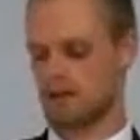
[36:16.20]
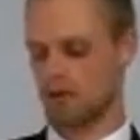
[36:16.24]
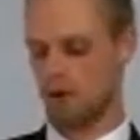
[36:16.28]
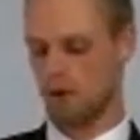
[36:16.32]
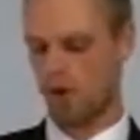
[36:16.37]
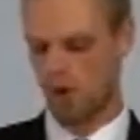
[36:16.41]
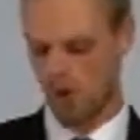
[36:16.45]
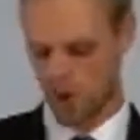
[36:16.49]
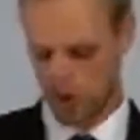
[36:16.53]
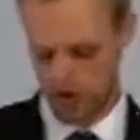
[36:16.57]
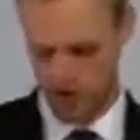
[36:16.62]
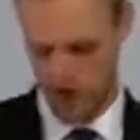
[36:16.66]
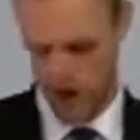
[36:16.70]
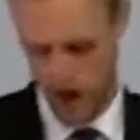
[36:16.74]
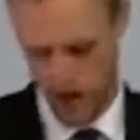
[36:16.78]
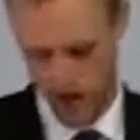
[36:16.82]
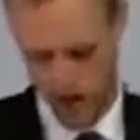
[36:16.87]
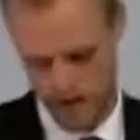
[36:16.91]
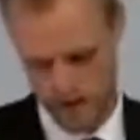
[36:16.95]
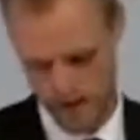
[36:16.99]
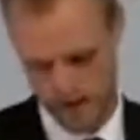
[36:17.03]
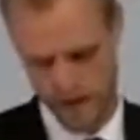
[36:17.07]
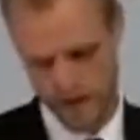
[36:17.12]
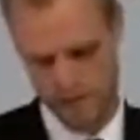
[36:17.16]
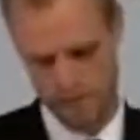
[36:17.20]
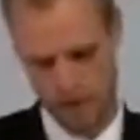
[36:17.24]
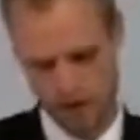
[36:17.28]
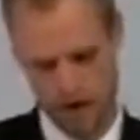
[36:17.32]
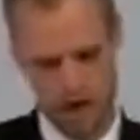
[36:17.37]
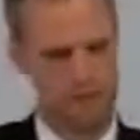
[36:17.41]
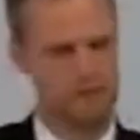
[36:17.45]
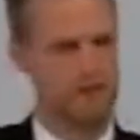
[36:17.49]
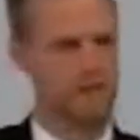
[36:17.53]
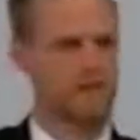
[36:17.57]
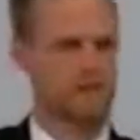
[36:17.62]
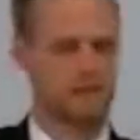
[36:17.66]
Hold on to the
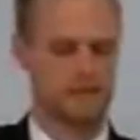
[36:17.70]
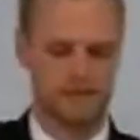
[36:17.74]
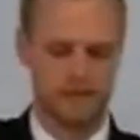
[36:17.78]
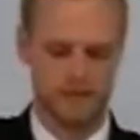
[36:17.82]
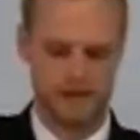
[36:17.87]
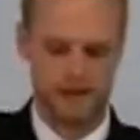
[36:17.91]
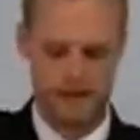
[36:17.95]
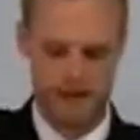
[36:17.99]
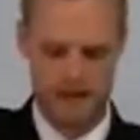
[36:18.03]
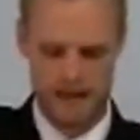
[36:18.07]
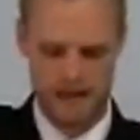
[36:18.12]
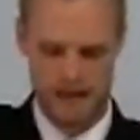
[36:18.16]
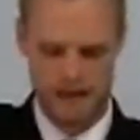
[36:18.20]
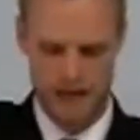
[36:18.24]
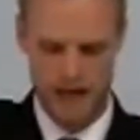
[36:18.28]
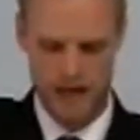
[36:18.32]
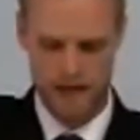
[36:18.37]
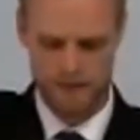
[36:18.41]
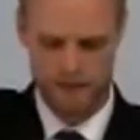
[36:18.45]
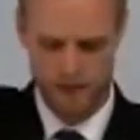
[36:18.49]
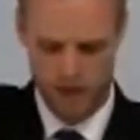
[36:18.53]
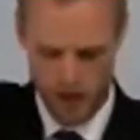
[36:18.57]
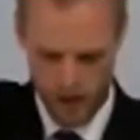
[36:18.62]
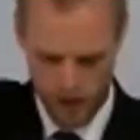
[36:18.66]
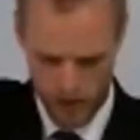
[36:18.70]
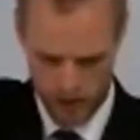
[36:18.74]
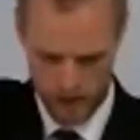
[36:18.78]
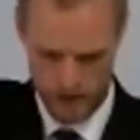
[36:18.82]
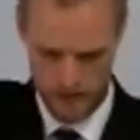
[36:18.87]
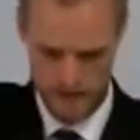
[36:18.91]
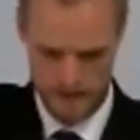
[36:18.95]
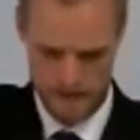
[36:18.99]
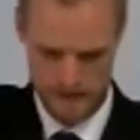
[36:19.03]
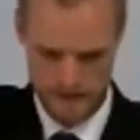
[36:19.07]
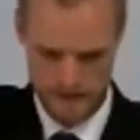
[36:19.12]
promise of God.